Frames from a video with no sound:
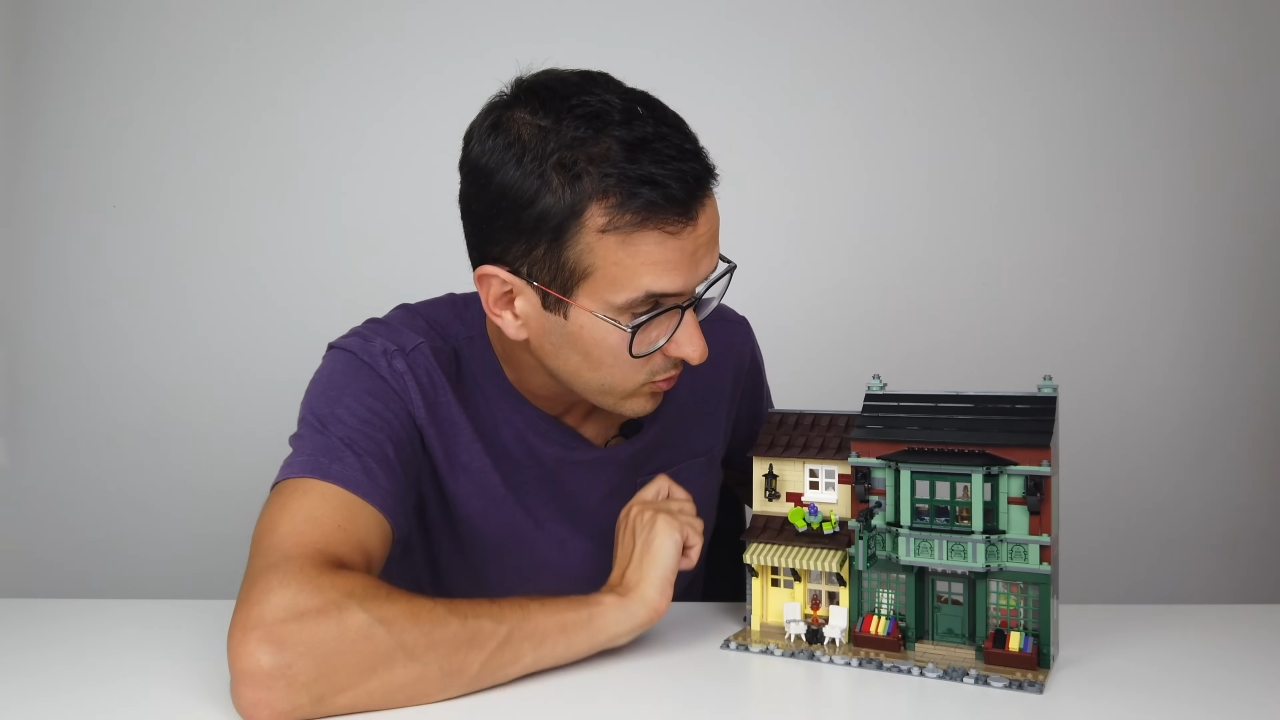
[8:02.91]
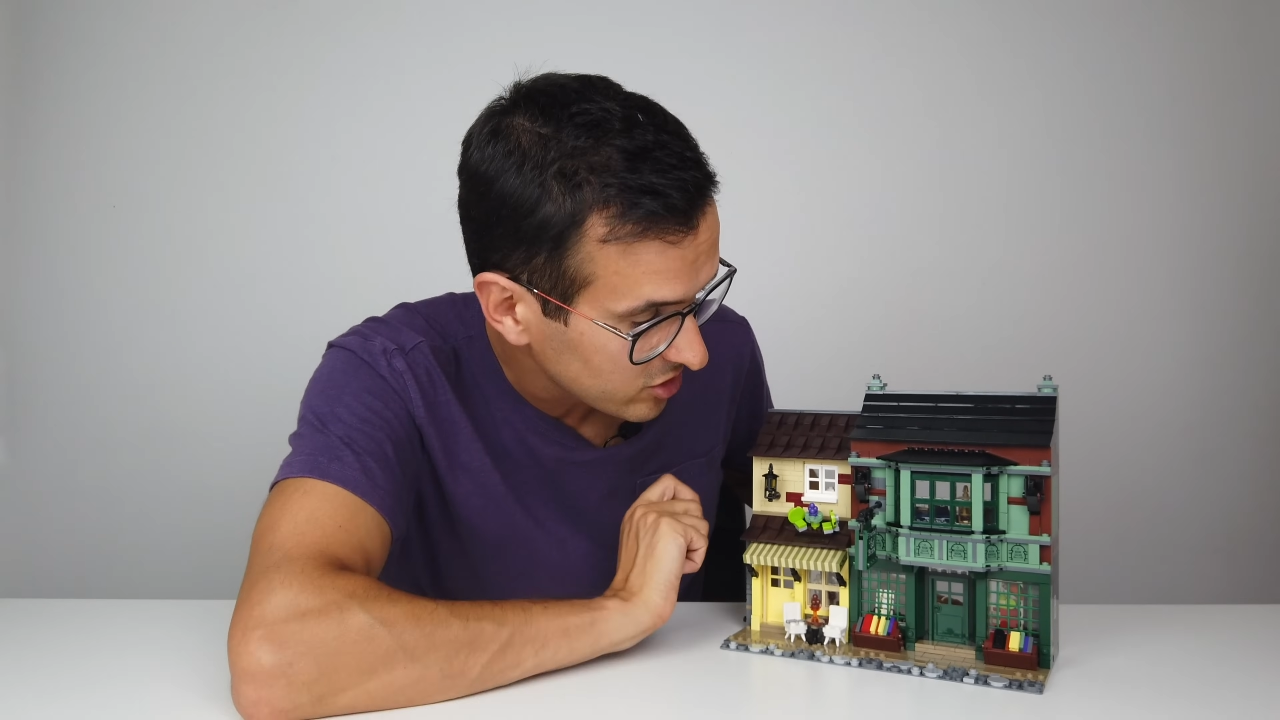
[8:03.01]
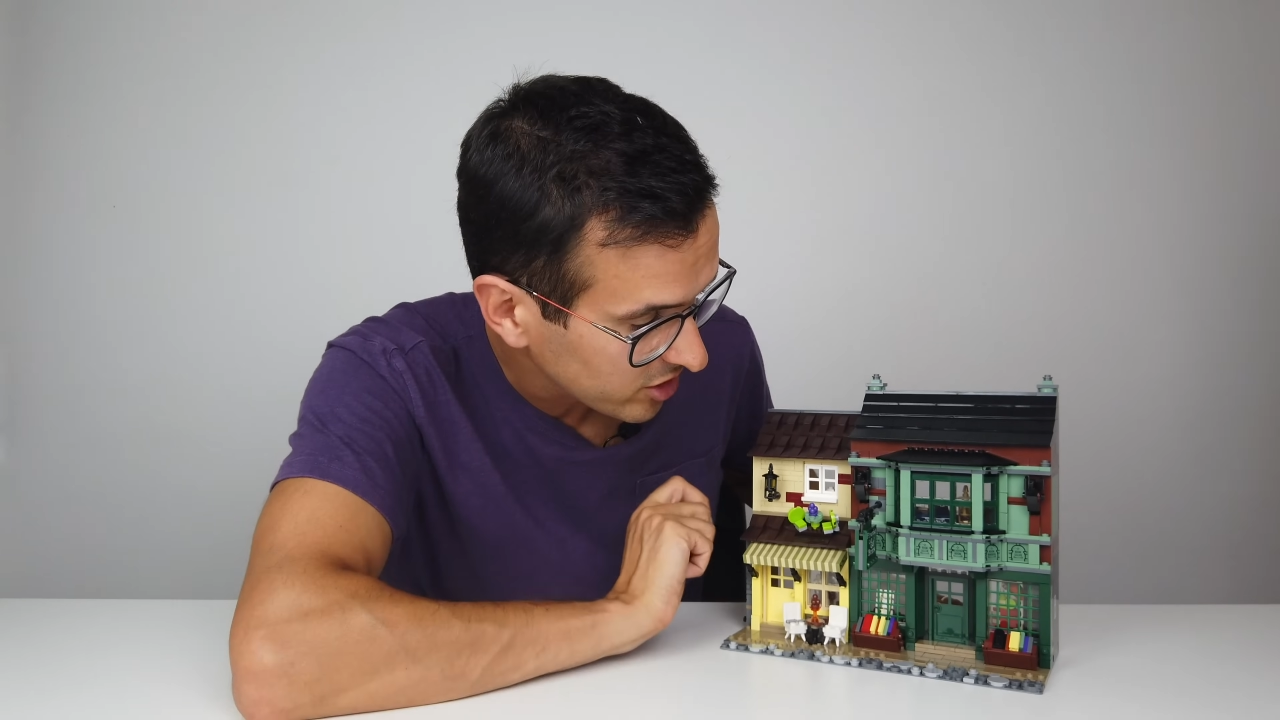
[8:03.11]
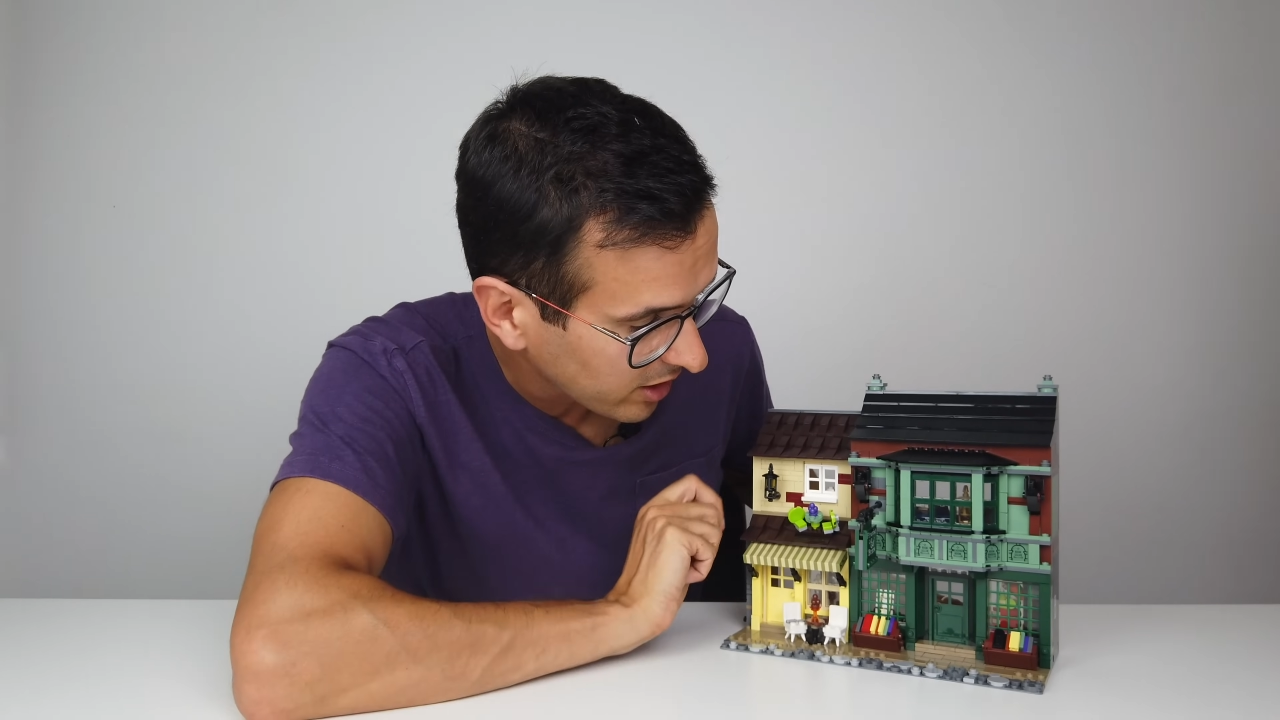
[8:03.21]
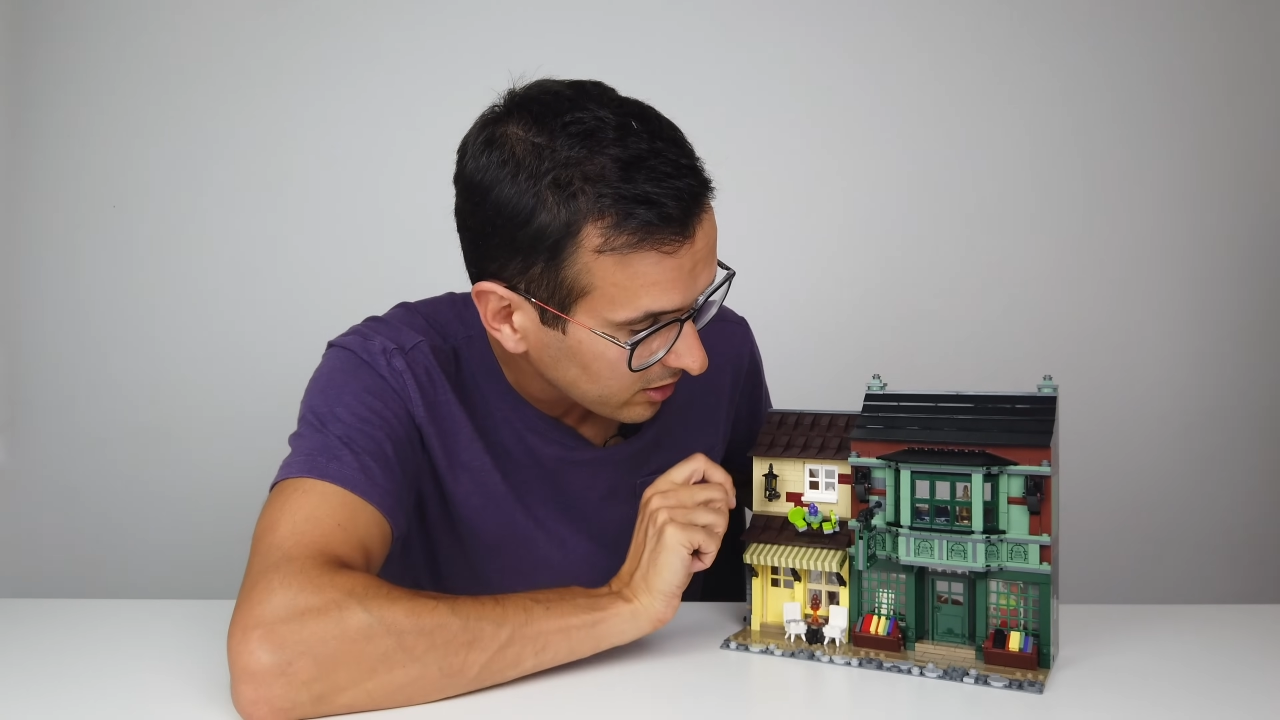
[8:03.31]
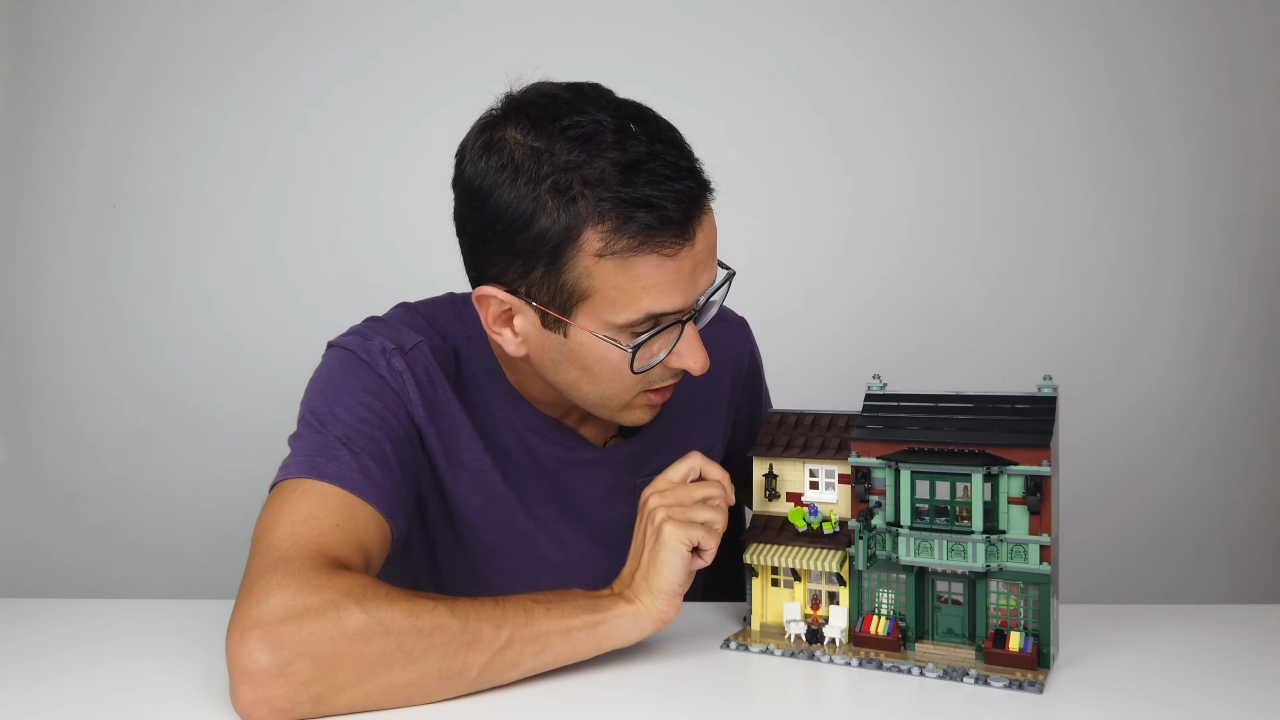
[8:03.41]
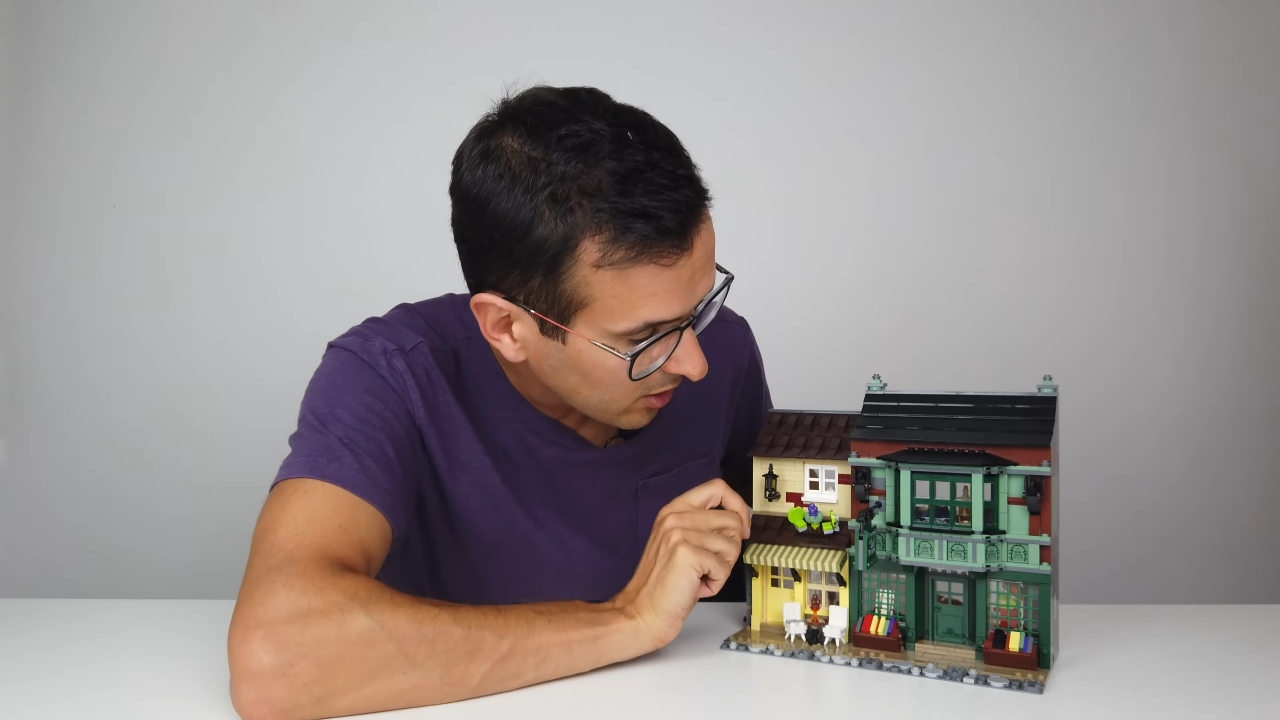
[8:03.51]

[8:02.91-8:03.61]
which are